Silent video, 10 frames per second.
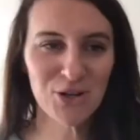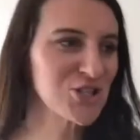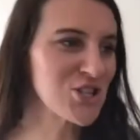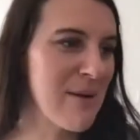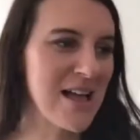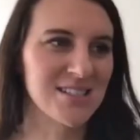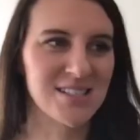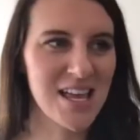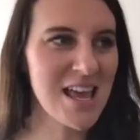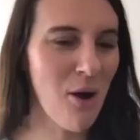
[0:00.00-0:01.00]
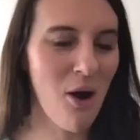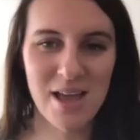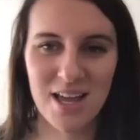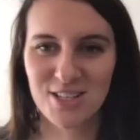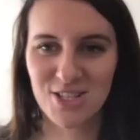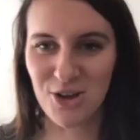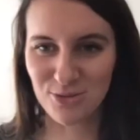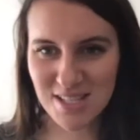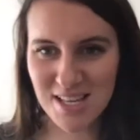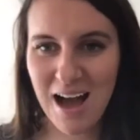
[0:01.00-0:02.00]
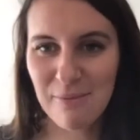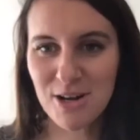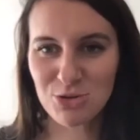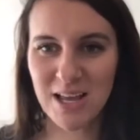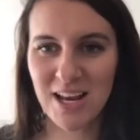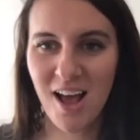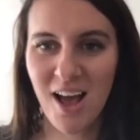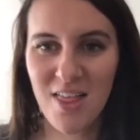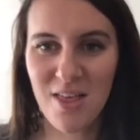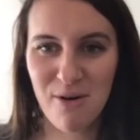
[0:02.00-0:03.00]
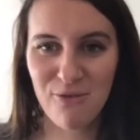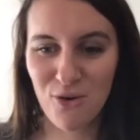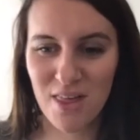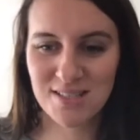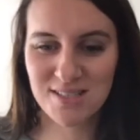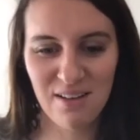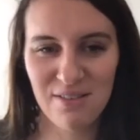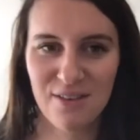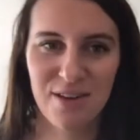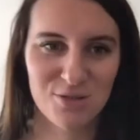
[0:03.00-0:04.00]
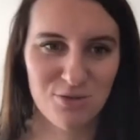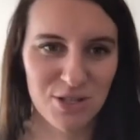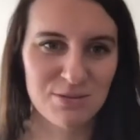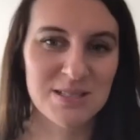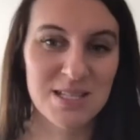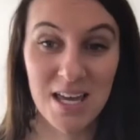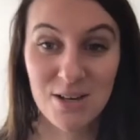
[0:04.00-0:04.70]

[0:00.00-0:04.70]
them and see what we can do. See how much we can hurt them before they stuff their face with roast potatoes.